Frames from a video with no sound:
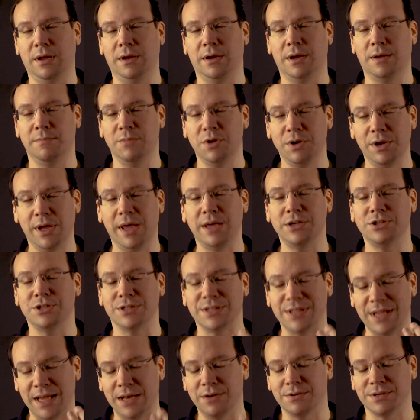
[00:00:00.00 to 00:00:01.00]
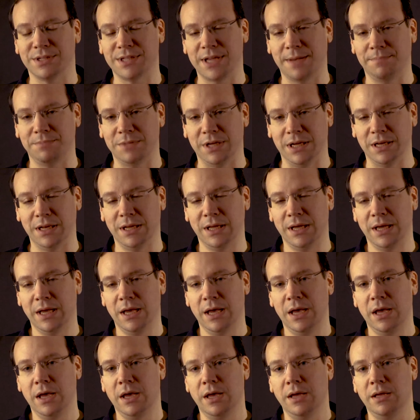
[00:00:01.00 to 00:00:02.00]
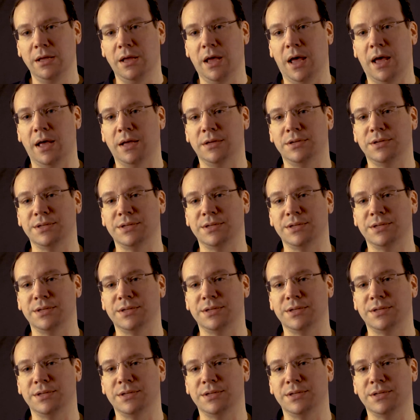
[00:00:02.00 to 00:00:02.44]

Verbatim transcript: communications intercepted uh,